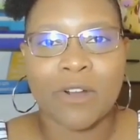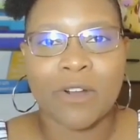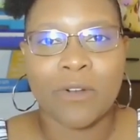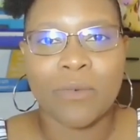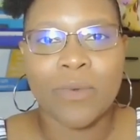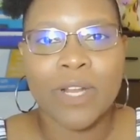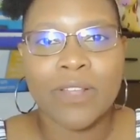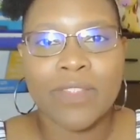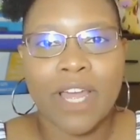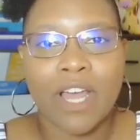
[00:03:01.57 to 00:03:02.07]
a
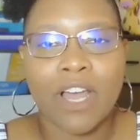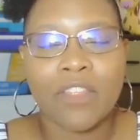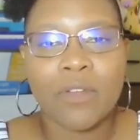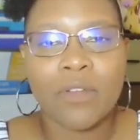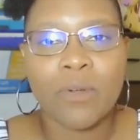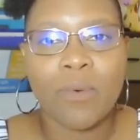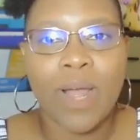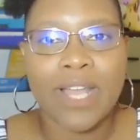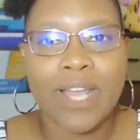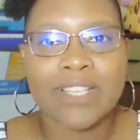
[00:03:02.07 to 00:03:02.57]
career that
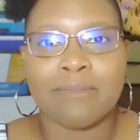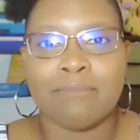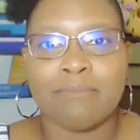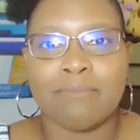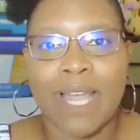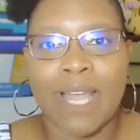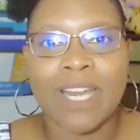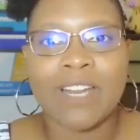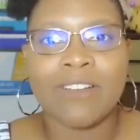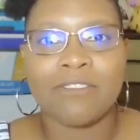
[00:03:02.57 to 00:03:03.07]
otherwise
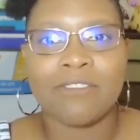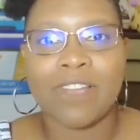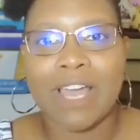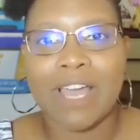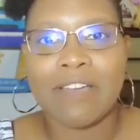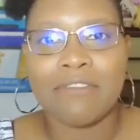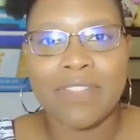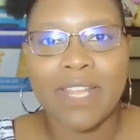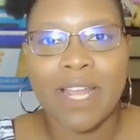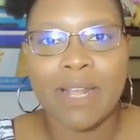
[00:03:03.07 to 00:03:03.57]
might have
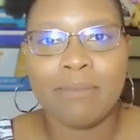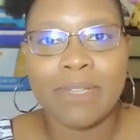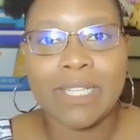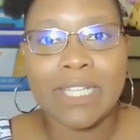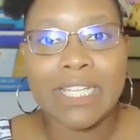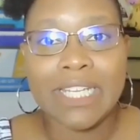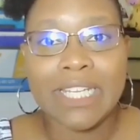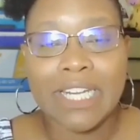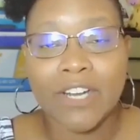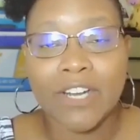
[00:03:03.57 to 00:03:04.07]
left them
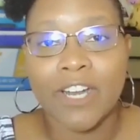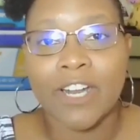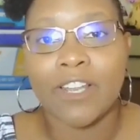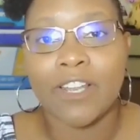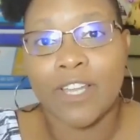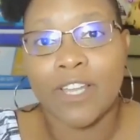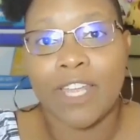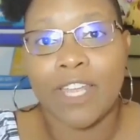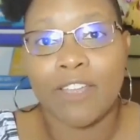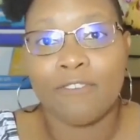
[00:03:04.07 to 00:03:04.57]

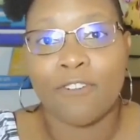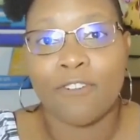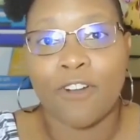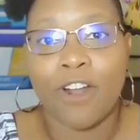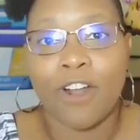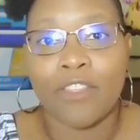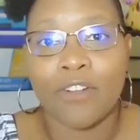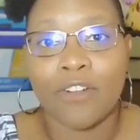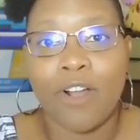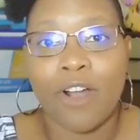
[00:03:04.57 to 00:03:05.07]
looking
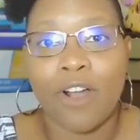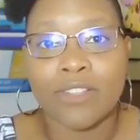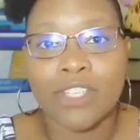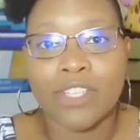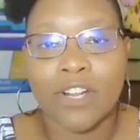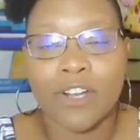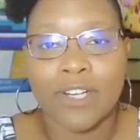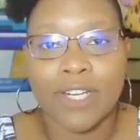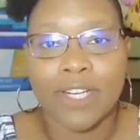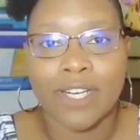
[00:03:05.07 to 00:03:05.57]
for other
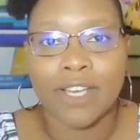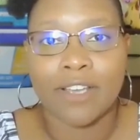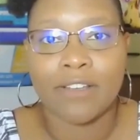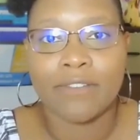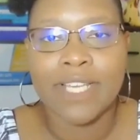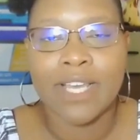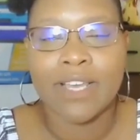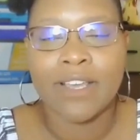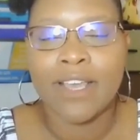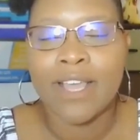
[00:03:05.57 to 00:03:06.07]

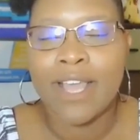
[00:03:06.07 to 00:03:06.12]
alternatives.